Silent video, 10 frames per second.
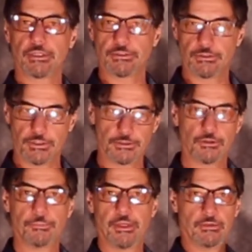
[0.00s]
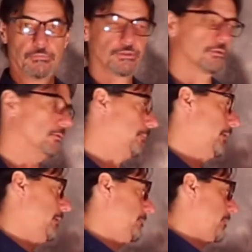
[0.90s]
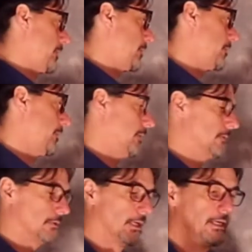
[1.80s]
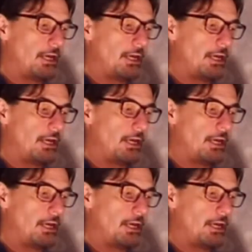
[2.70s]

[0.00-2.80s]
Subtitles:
existential pain, visceral pain, other things,